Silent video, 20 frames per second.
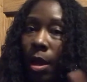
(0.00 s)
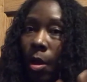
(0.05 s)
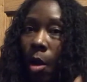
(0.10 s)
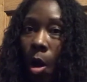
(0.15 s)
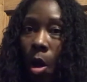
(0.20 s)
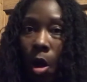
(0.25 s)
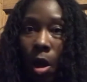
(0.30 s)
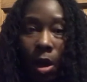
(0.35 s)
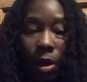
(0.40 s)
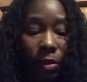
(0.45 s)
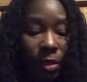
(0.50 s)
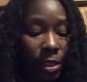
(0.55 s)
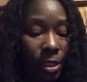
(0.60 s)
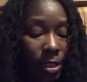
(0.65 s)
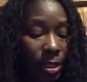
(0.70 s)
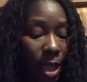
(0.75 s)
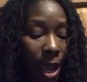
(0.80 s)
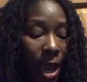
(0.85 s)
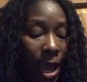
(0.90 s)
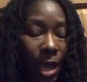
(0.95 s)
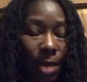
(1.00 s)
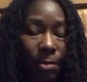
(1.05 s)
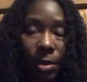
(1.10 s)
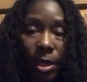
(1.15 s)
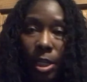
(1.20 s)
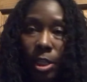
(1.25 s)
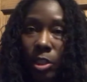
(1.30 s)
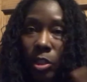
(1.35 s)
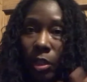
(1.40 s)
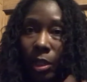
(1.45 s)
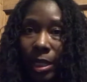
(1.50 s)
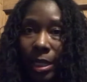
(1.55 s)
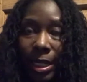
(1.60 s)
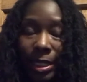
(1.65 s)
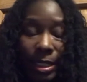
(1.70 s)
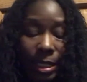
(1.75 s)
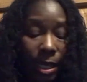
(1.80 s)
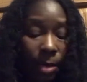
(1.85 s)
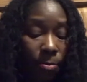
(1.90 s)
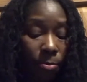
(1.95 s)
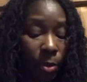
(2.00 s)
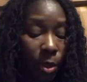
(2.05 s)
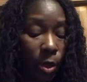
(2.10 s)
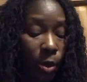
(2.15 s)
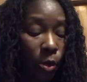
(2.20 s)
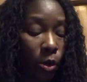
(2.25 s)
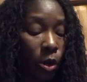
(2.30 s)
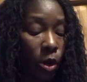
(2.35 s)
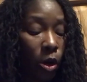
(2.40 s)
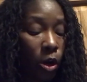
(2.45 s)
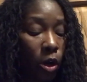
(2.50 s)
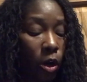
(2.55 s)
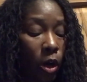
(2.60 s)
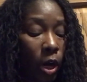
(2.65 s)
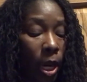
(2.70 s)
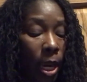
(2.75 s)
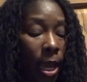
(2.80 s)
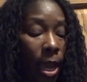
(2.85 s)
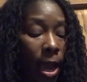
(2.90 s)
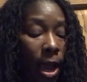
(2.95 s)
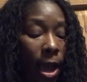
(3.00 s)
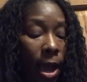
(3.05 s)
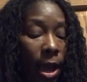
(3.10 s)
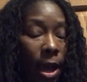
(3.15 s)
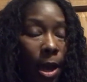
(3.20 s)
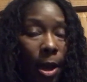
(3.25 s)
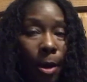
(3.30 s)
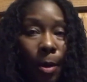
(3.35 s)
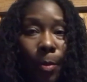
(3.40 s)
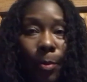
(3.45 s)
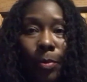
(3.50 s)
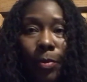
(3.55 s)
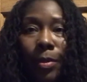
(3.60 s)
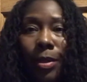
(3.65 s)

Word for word: all this time he's looking at the computer um,